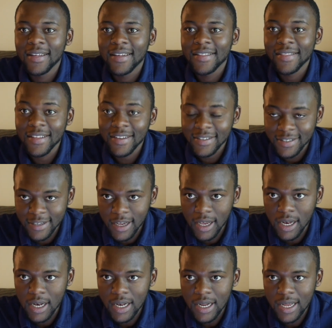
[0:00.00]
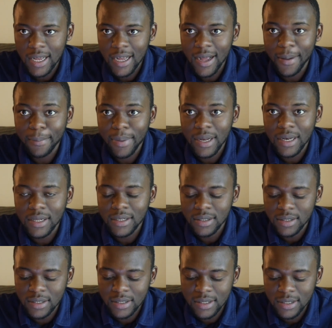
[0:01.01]
The 10
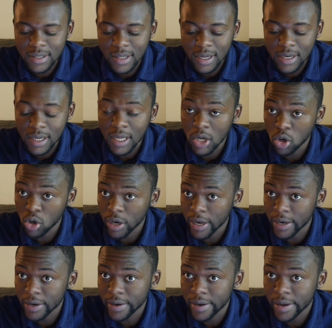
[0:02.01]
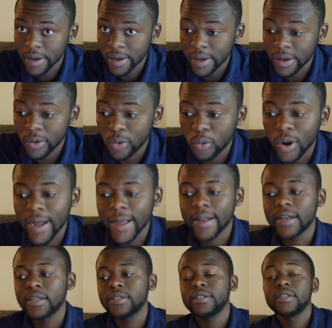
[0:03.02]
companies that Econet
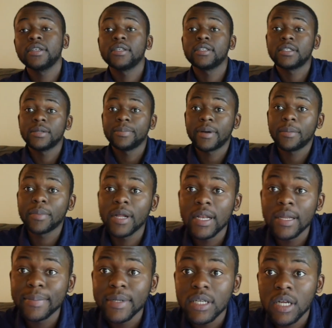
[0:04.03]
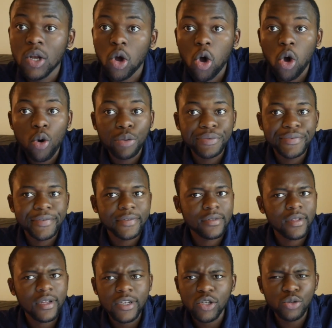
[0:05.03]
Wireless Zimbabwe Limited owns
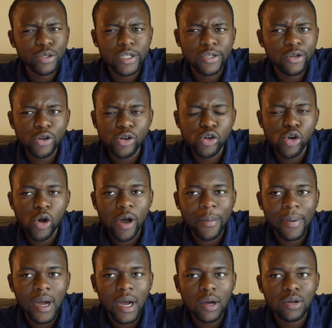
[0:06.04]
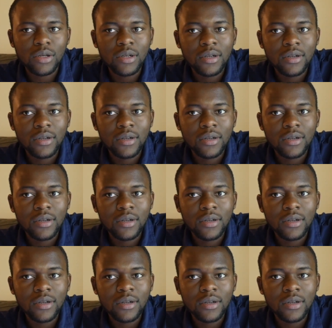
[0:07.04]
that you did not know about.